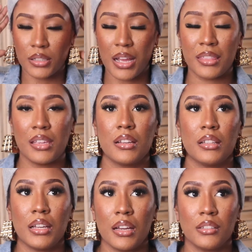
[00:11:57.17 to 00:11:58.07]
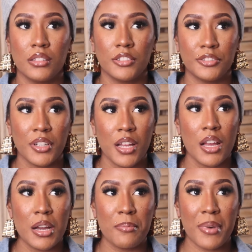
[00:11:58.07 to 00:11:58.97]
I think a lot of
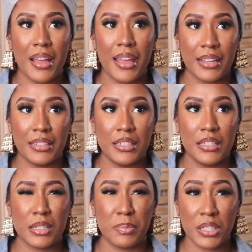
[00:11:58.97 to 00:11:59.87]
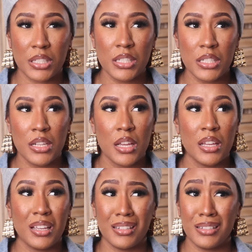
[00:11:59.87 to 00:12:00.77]
my acne, especially
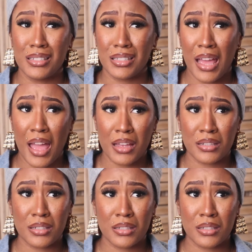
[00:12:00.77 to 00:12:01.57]
in these last